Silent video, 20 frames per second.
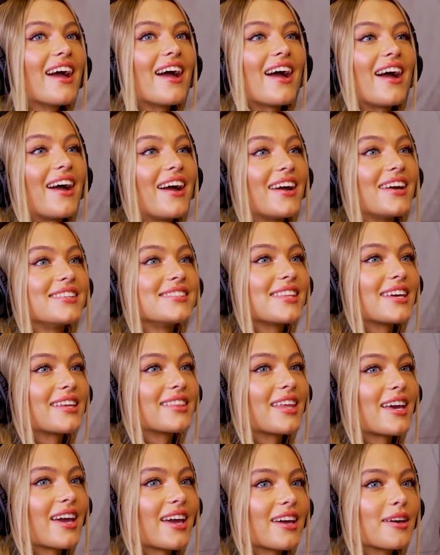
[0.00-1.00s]
and
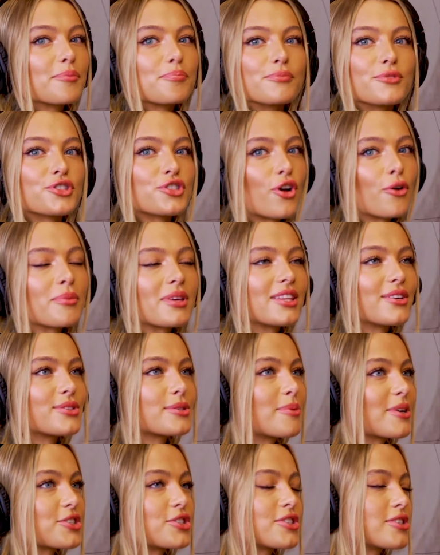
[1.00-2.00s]
they'd like show me
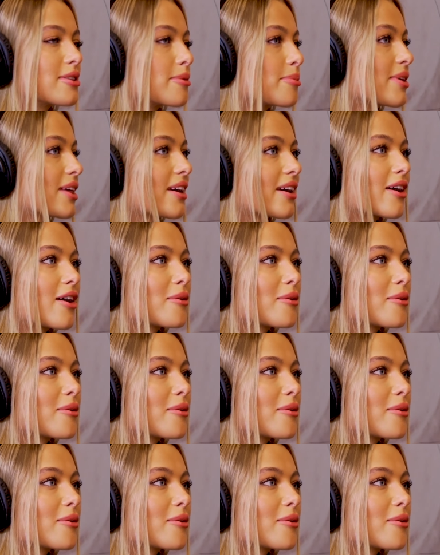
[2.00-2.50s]
those pictures and be like,